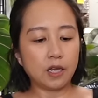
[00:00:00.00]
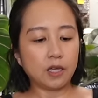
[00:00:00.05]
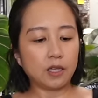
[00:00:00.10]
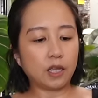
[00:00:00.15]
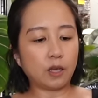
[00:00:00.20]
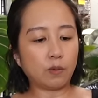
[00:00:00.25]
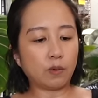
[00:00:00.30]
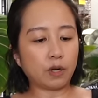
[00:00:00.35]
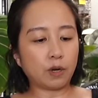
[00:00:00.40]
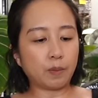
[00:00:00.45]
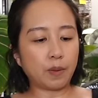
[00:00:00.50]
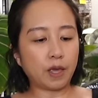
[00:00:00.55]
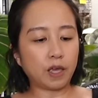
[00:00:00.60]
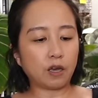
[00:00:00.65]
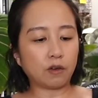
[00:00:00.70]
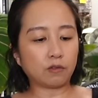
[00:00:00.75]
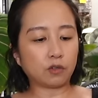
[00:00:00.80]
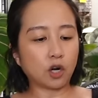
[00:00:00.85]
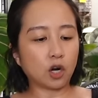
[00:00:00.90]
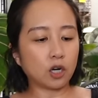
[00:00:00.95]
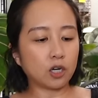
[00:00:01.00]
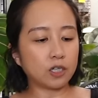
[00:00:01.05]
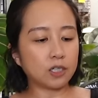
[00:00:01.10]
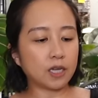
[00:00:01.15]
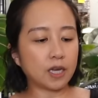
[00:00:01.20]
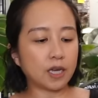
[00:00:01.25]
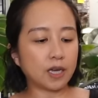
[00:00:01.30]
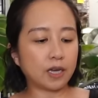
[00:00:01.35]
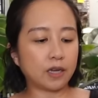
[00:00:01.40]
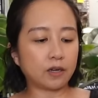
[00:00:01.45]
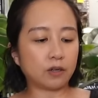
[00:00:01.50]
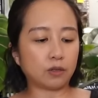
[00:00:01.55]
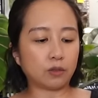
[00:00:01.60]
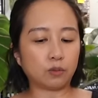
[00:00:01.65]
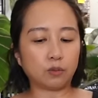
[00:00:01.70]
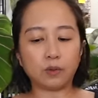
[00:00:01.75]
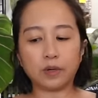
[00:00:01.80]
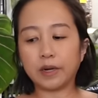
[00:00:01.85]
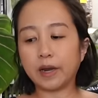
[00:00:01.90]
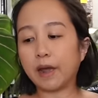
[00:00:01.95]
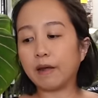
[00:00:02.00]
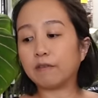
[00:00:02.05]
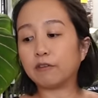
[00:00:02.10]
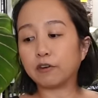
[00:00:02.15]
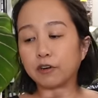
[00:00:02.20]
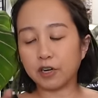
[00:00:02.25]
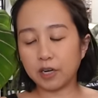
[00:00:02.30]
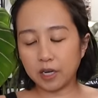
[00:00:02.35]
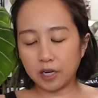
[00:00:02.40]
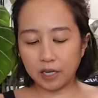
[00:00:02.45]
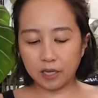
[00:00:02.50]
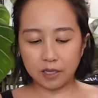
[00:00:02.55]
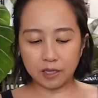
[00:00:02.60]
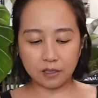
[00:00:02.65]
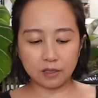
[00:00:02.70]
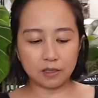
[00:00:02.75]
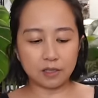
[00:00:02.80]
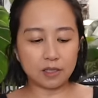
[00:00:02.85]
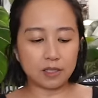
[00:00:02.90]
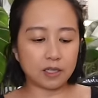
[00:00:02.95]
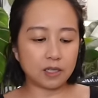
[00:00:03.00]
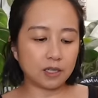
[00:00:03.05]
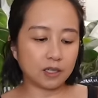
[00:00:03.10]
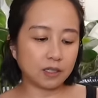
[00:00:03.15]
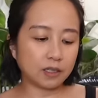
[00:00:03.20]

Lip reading: they want to pay off car debt or whatever it is.